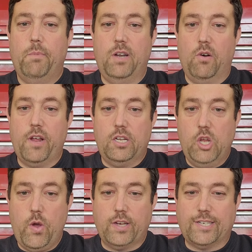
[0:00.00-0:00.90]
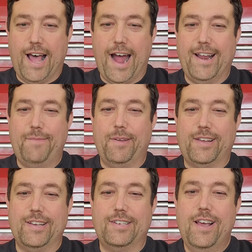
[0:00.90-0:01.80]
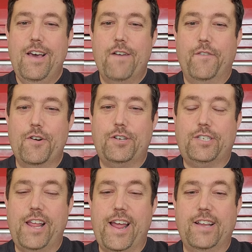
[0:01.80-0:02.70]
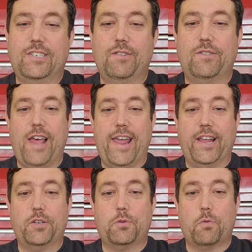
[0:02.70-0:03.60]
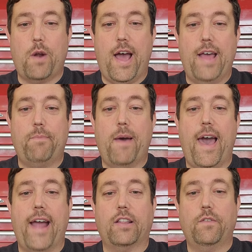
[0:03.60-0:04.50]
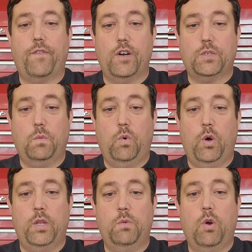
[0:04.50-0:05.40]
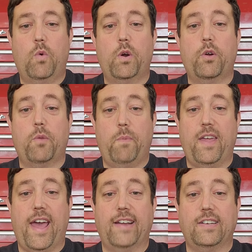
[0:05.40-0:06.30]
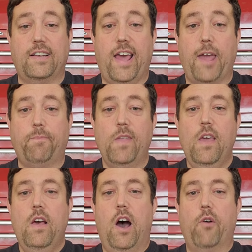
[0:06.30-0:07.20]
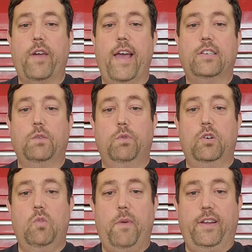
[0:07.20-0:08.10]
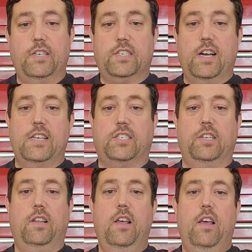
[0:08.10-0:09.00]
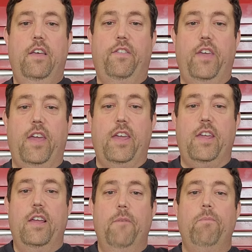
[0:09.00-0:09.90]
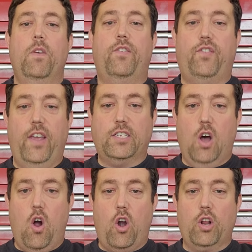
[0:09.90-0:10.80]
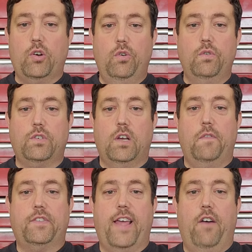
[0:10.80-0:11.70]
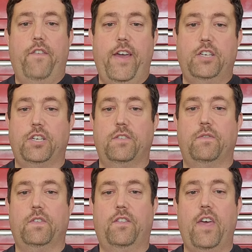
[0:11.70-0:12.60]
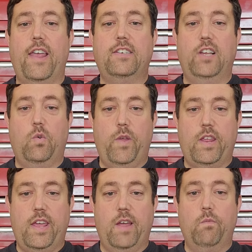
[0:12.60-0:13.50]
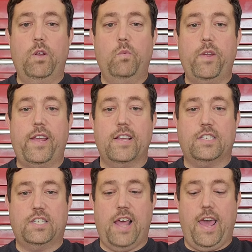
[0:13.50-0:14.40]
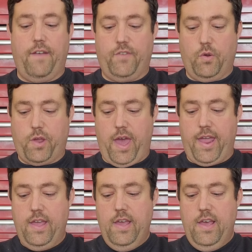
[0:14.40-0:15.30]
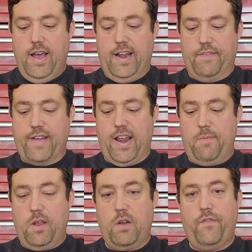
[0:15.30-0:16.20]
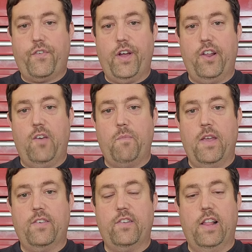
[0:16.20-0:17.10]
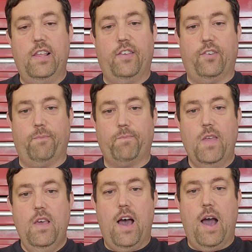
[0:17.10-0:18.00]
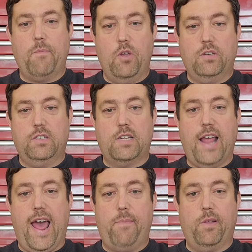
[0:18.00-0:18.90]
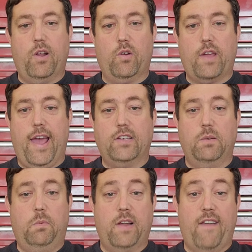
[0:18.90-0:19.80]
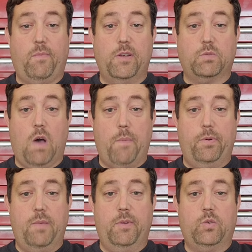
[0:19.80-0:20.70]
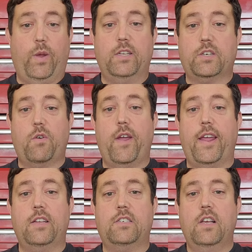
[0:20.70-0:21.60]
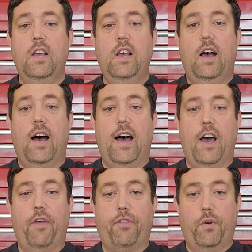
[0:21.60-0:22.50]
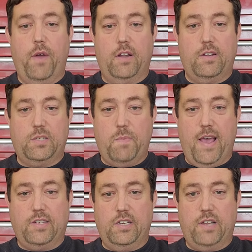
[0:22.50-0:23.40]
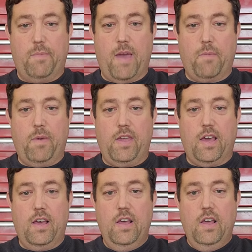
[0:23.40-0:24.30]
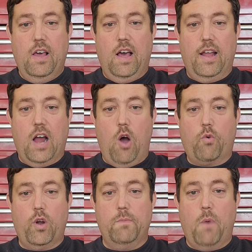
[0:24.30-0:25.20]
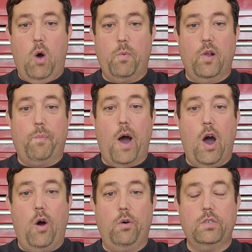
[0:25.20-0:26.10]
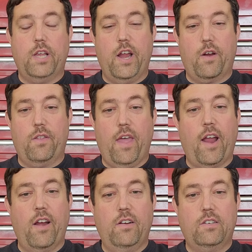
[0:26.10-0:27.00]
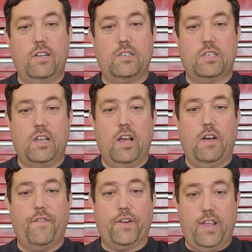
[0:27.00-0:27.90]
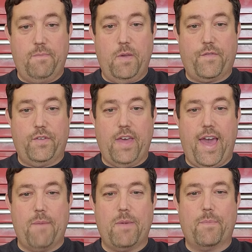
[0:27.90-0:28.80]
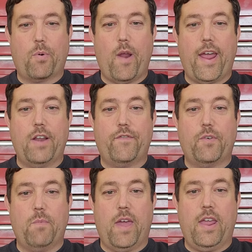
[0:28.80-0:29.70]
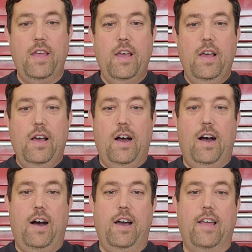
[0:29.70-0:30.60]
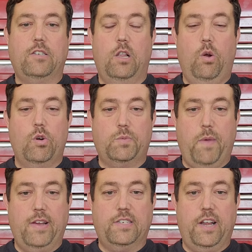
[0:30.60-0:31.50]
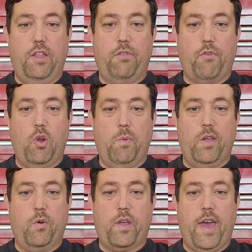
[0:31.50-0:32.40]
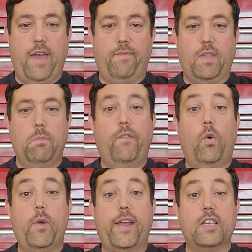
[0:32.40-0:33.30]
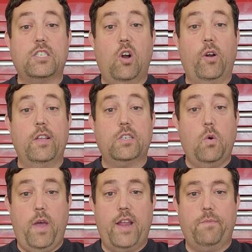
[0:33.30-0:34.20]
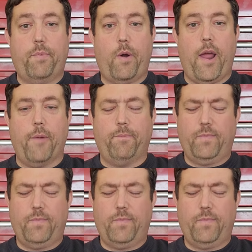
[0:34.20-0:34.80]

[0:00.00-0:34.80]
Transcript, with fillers: But don't get too excited because verse 10 is to take us right back to verse 1 to where we're going to be at today. Okay, so we're going to be discussing the six articles of salvation, things that we get when we get saved. Okay, and I've got them here in front of me. So now listen, I'm using the tablet. Okay, so I'm going to have to be swapping in between screens uh, throughout this message. There may be a an awkward moment of pause here and there, just uh, forgive me for that. Be praying for me uh, as the Lord speaks in and through me, okay? Before we get started, let's go ahead and pray.